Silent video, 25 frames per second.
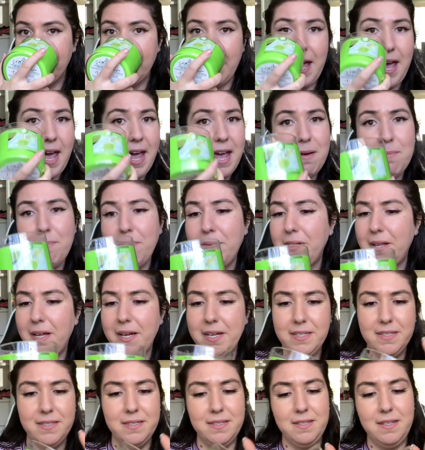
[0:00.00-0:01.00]
A
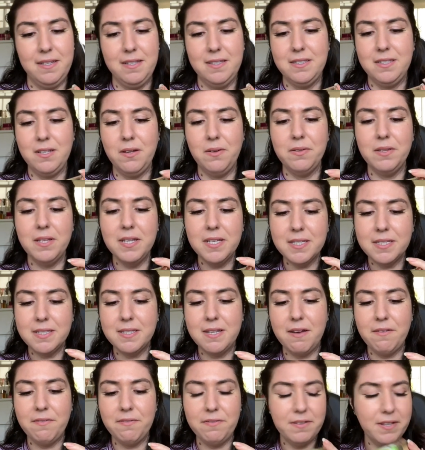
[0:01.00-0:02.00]
plus. So this
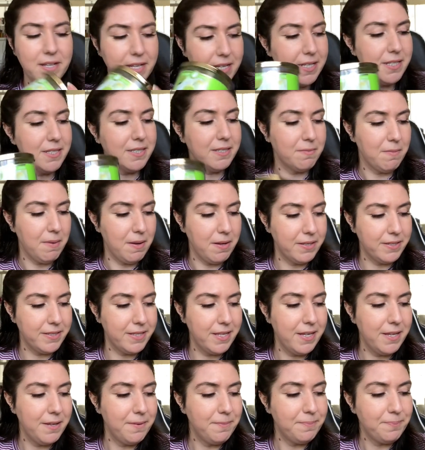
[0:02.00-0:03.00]
definitely smells
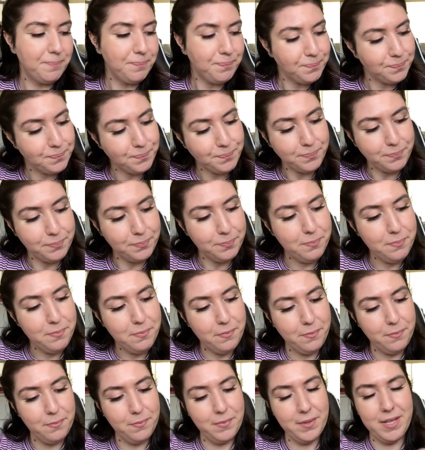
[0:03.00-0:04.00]
it.
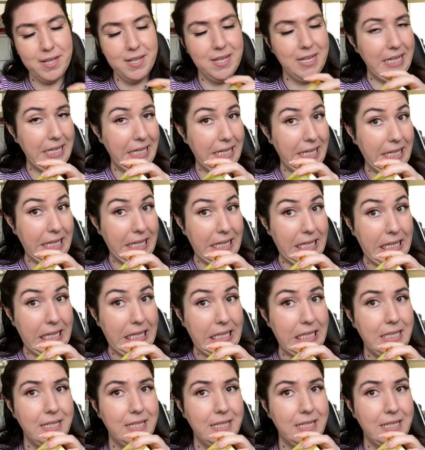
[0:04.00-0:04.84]
Ah.